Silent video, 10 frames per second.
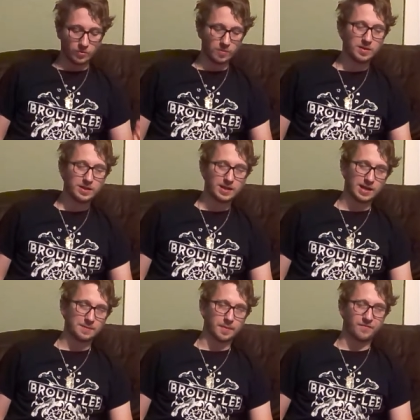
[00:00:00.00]
Normally,
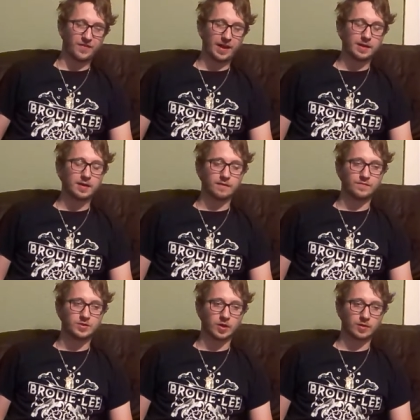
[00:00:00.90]
I'm a fan
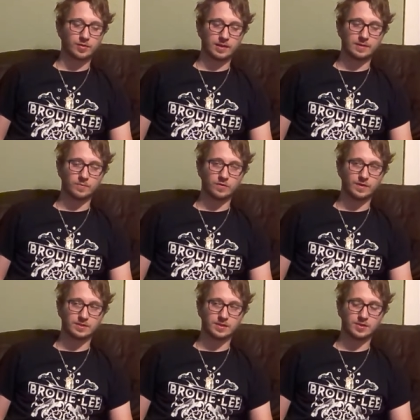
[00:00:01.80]
of dark-themed
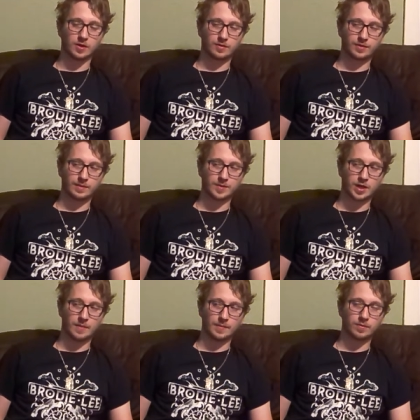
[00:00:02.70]
movies and dark-themed
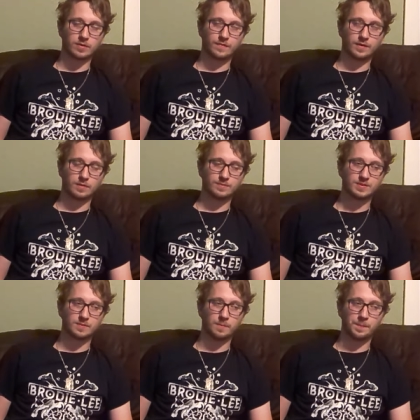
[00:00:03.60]
comic book
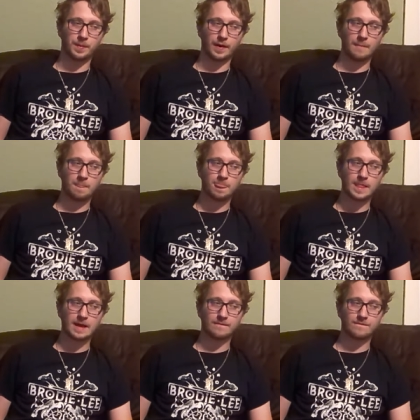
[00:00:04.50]
films, but
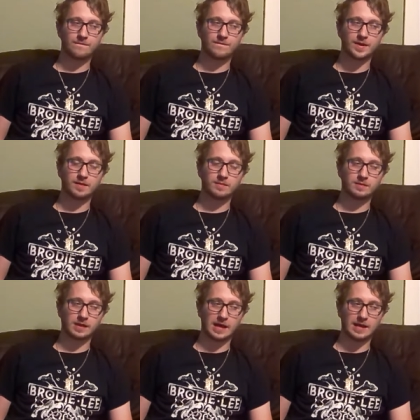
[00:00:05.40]
it
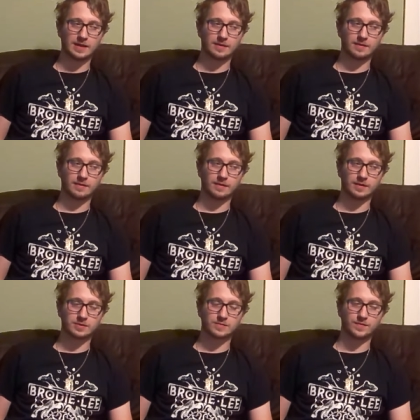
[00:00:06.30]
felt like
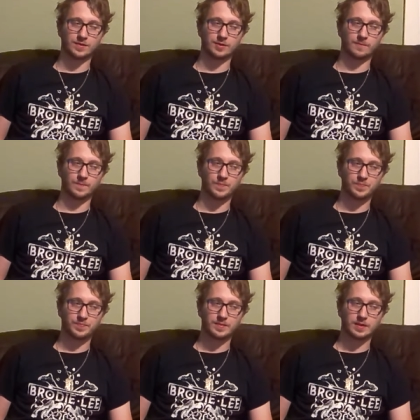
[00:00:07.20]
this film,
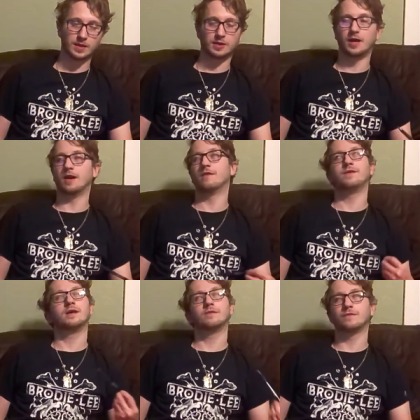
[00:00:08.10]
like
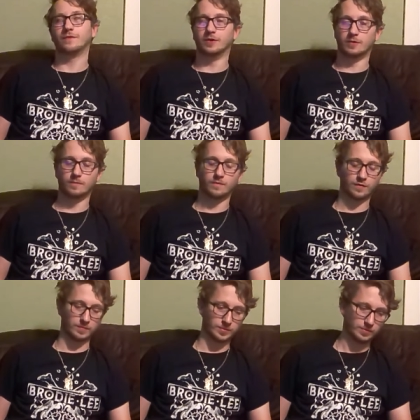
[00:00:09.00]
every other film
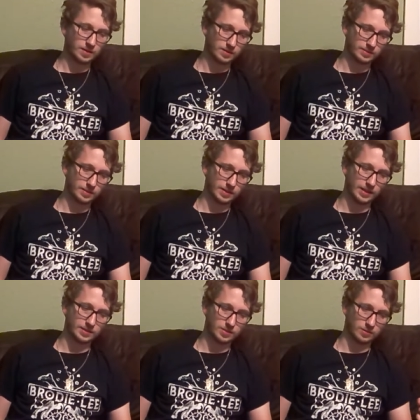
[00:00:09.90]
from
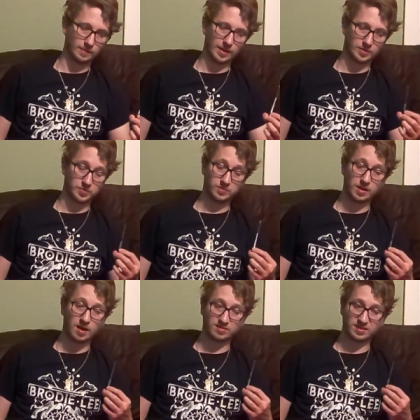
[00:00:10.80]
2008 to about
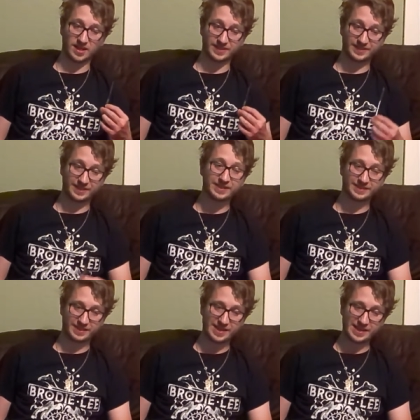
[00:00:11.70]

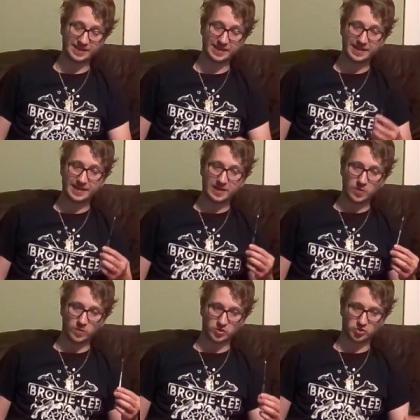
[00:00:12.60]
2016,
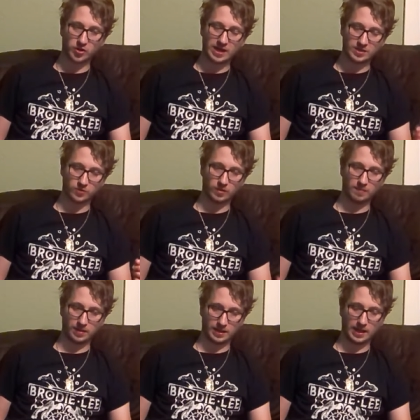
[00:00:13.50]
was trying to
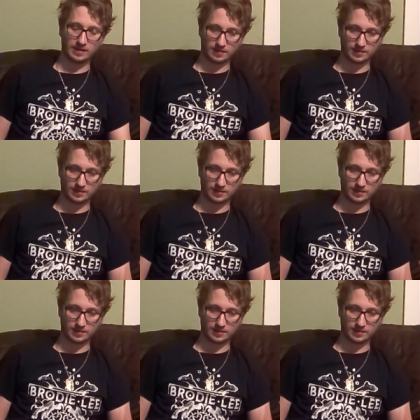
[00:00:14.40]
replicate the